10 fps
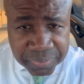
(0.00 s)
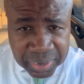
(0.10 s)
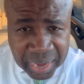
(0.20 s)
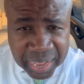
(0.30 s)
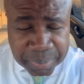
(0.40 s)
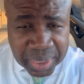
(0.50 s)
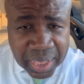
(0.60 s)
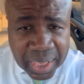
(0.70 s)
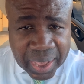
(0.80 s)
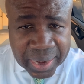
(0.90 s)
a lime,
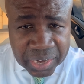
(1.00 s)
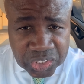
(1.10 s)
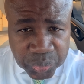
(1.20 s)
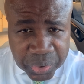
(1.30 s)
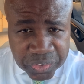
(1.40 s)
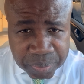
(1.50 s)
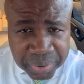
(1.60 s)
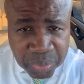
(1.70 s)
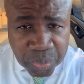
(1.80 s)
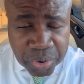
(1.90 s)
and I'll squeeze it in
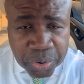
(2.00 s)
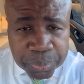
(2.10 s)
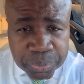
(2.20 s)
my water.